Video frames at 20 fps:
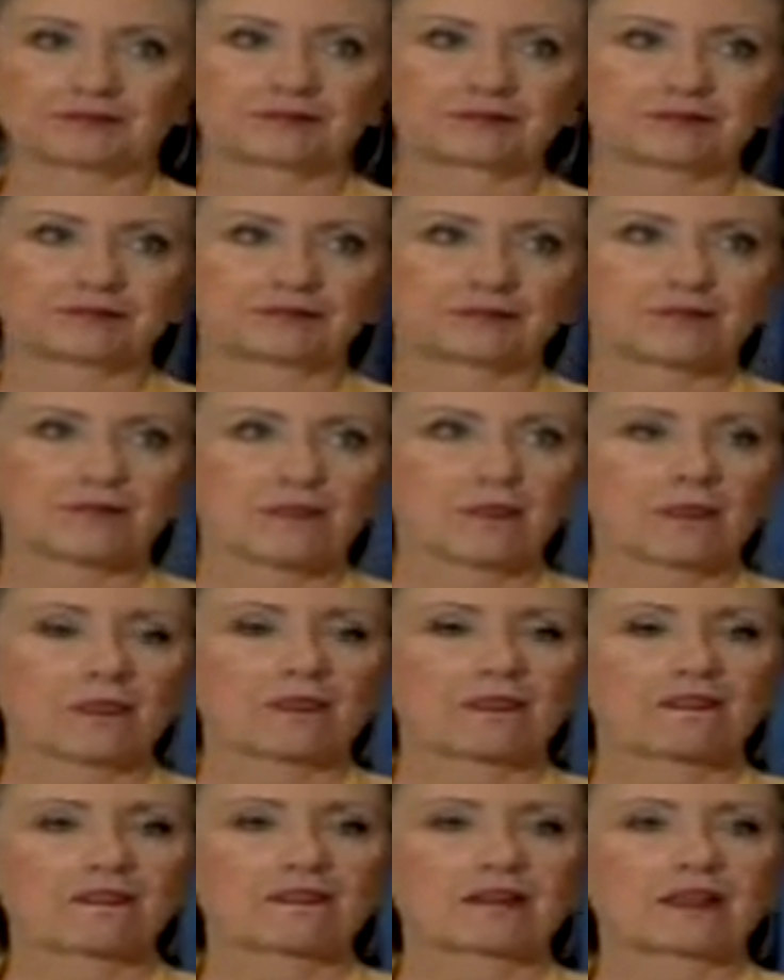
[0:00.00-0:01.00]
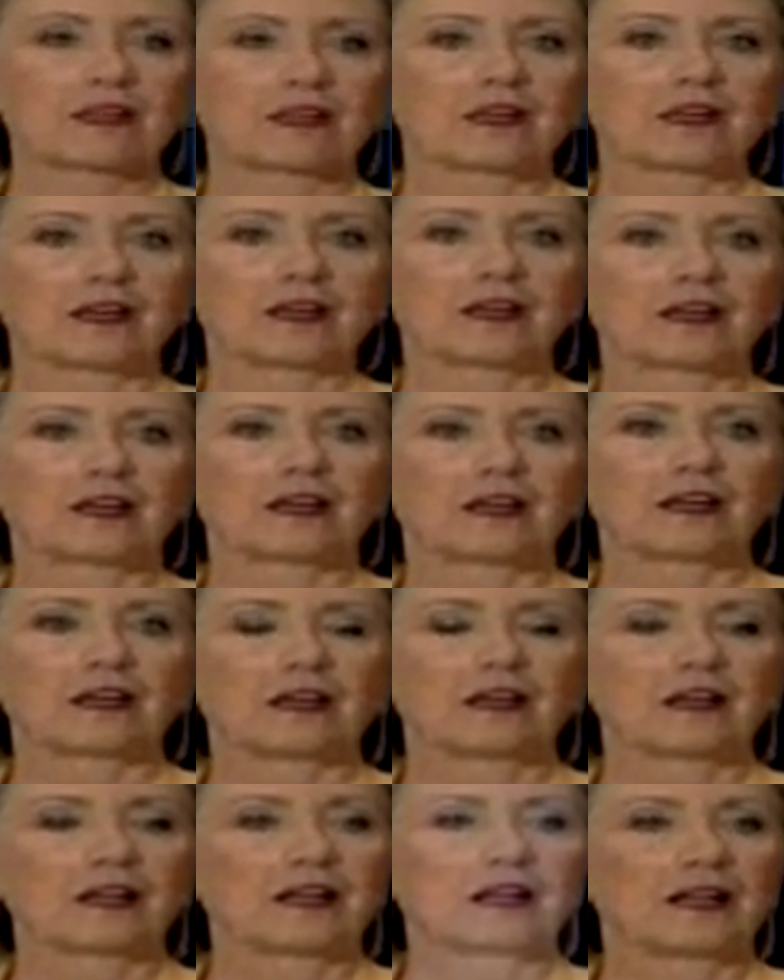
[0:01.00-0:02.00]

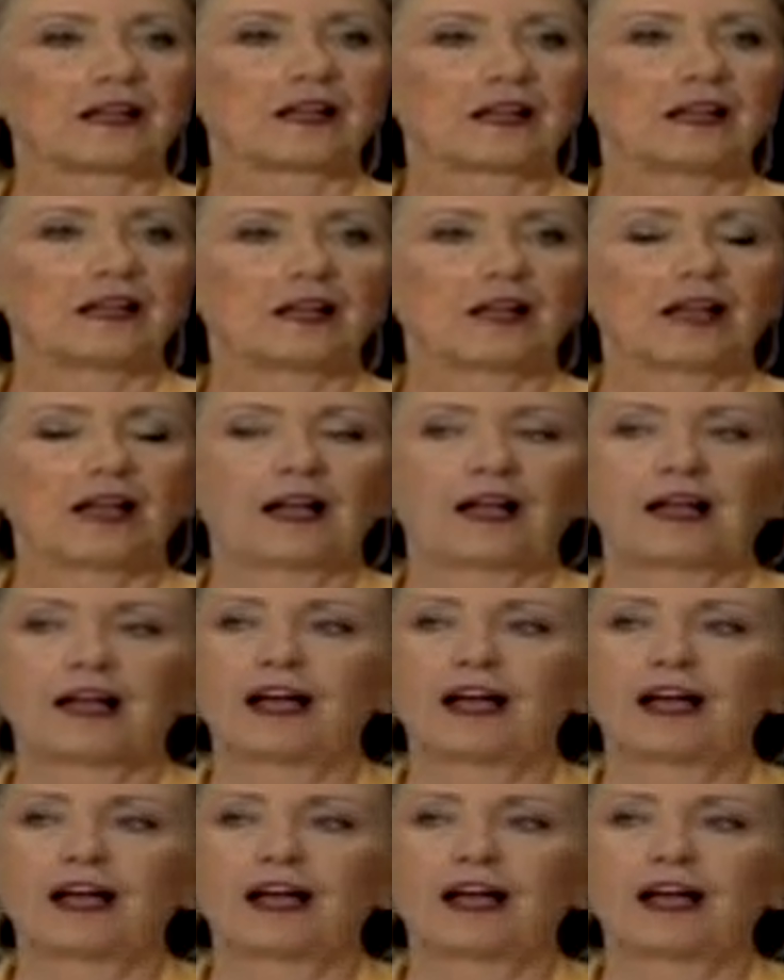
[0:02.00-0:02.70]
No one is speaking in this clip.